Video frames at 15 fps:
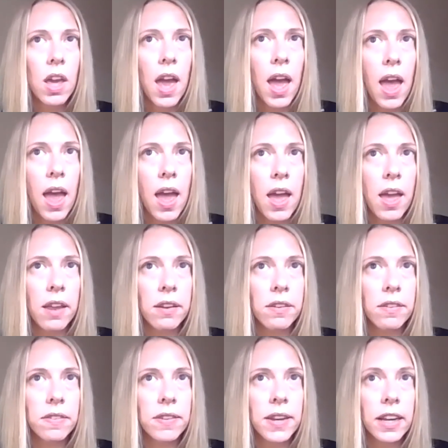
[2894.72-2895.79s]

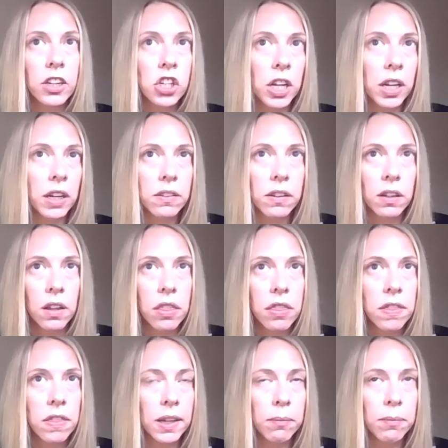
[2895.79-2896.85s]
and take a chance on a
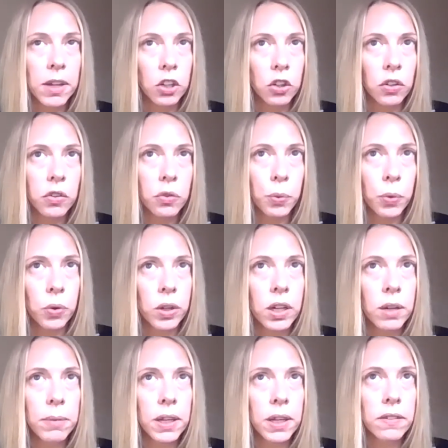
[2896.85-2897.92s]
theme that you're
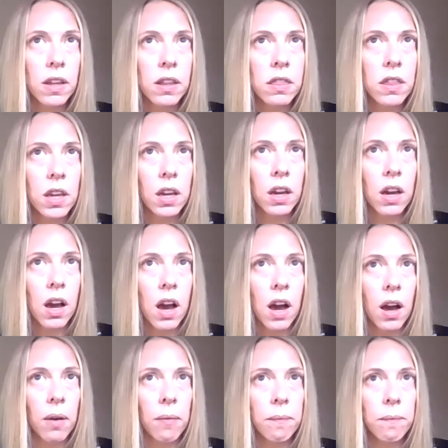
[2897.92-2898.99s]
exploring, because I think
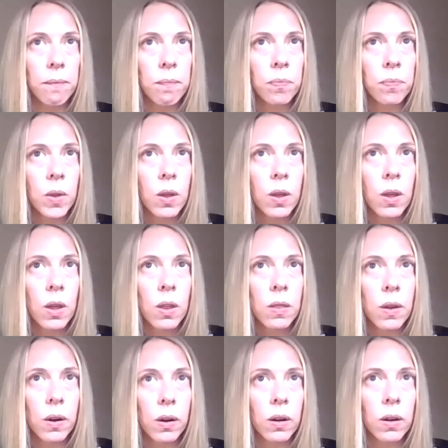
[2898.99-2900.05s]

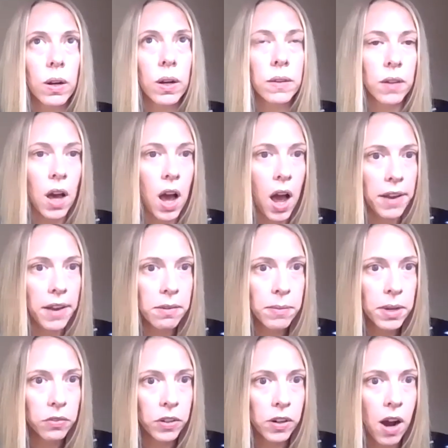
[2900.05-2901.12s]
there is a high
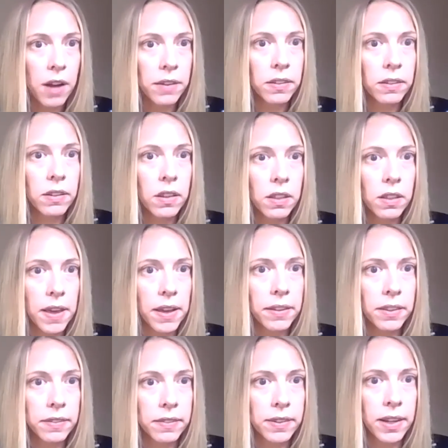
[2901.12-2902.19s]
demand for content, and the things
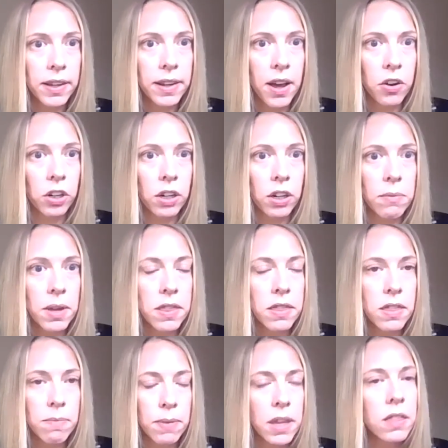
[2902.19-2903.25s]
that stand out are going to
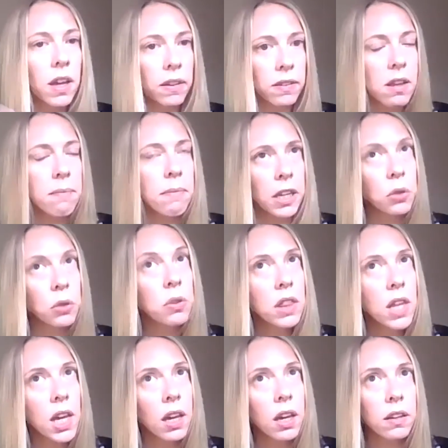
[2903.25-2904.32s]
be things that make you
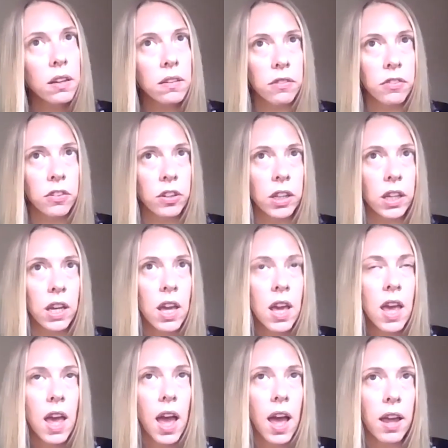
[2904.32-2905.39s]
think differently.
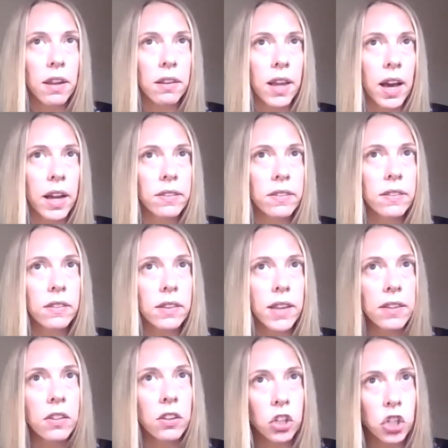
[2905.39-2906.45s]
And that's
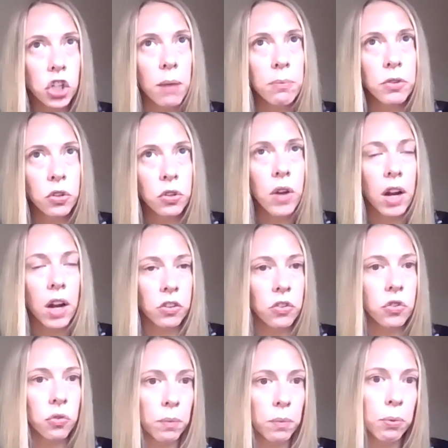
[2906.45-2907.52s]
our job too, not just
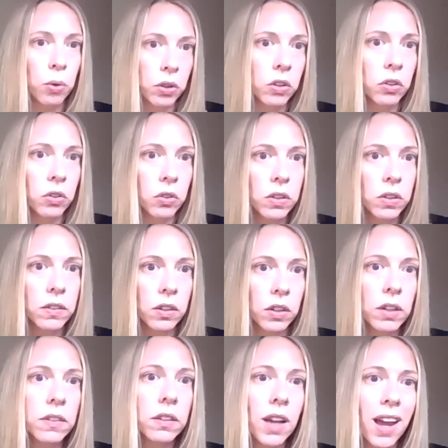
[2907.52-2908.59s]
to report the news, because there
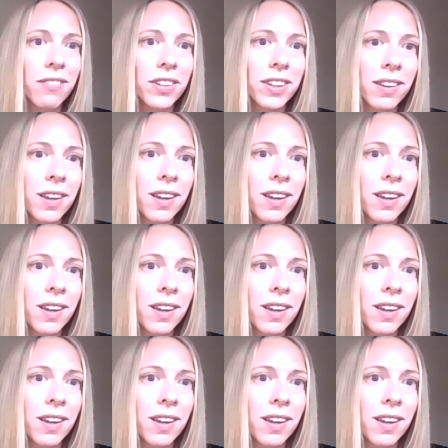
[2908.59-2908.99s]
is a kind of a,